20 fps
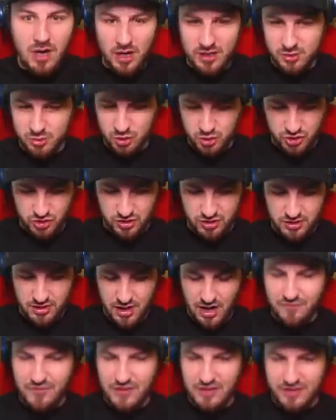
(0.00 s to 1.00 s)
Are you sure?
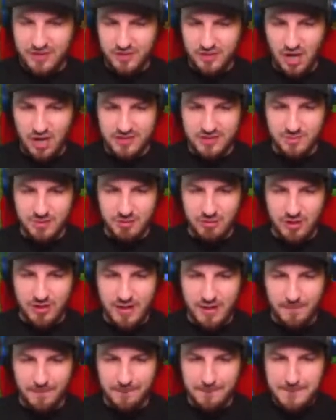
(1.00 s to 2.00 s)
I feel like you're lying to me
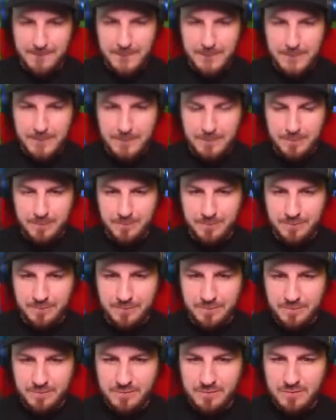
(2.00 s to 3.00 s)
right now. I'm positive.
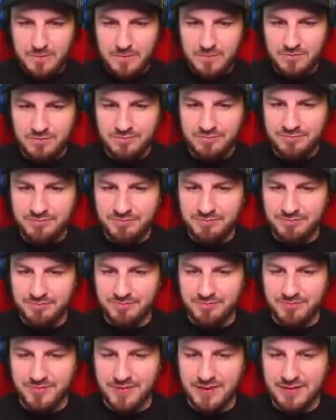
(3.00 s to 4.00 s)
Right here.
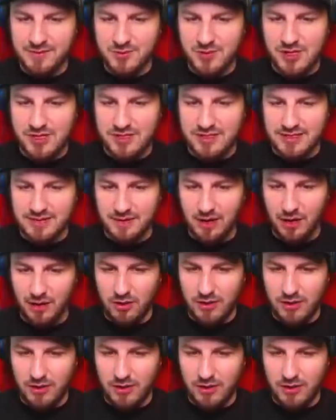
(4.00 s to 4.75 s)
Interesting.